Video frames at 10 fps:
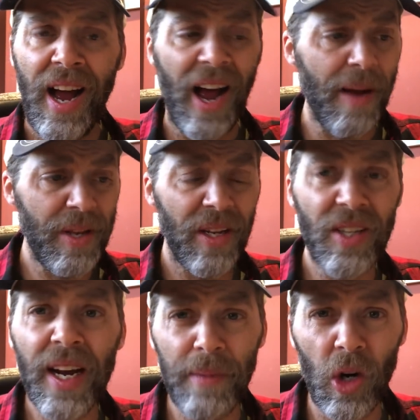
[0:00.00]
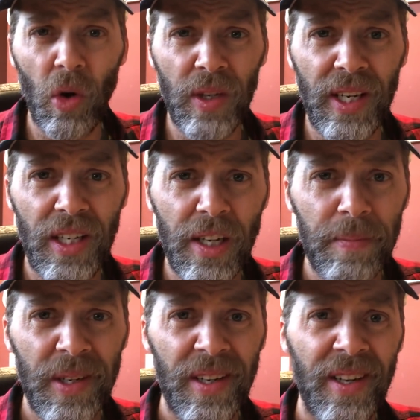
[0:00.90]
I mean, they're talking about cold in
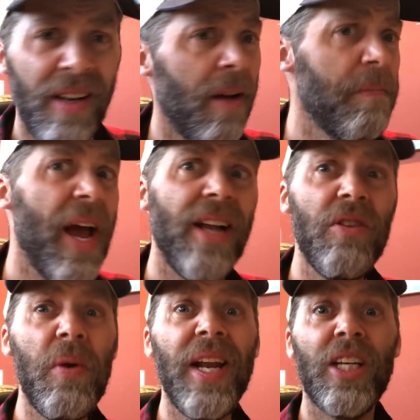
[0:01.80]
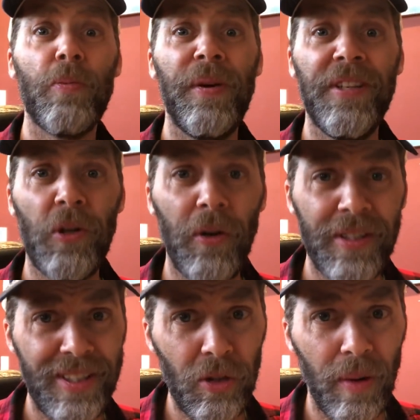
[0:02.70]
Egypt. Man, you ain't experienced cold
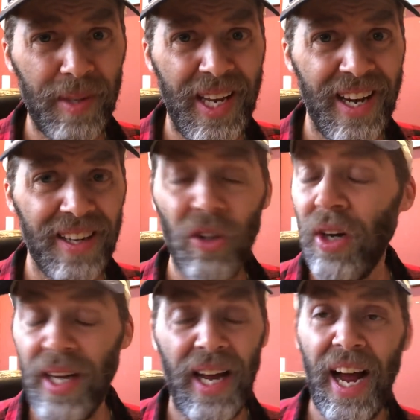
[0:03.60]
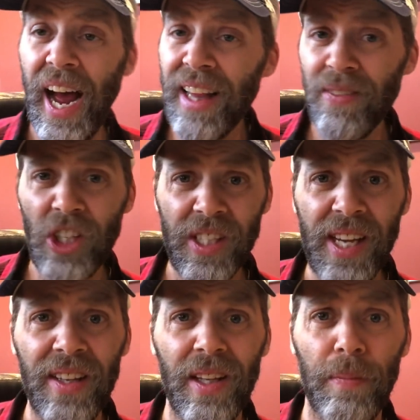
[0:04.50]
till you go up to Canada. Look, I live just
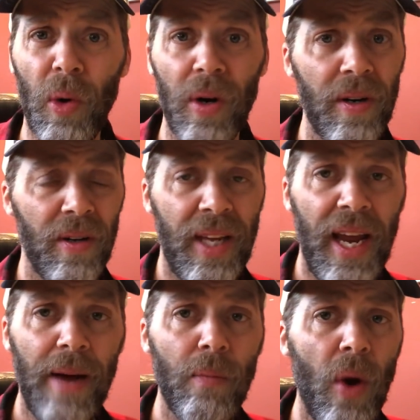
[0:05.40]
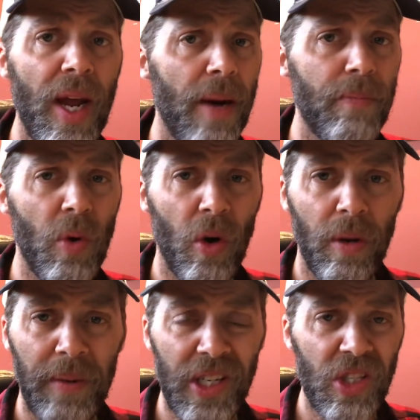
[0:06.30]
south of the border. Okay, I'm way up
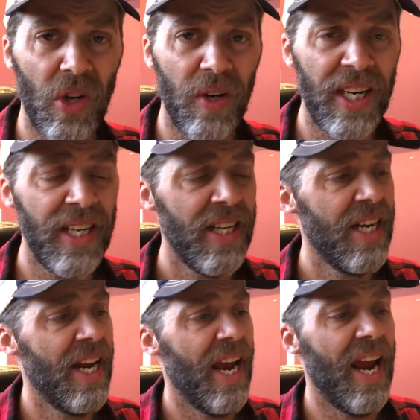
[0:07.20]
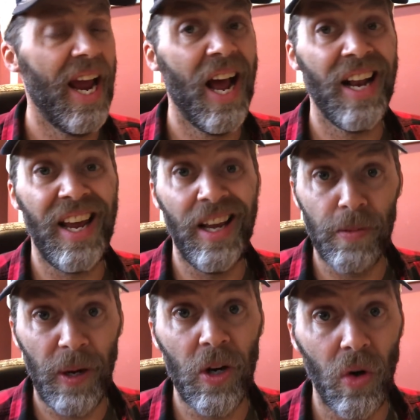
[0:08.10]
northern Minnesota and it's
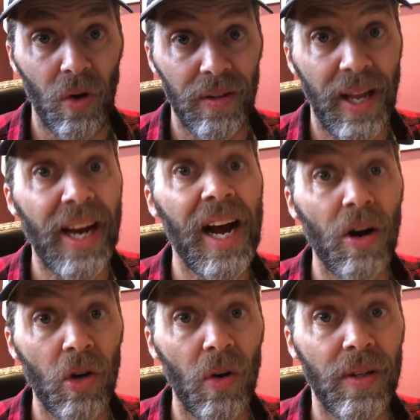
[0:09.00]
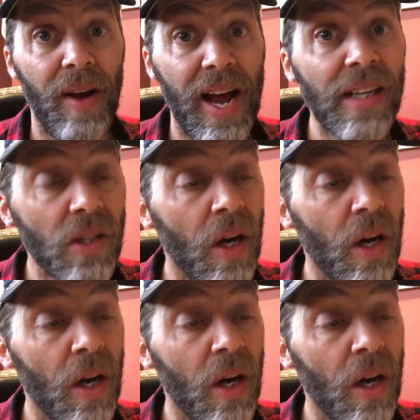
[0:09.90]
been cold. Like how cold, you ask?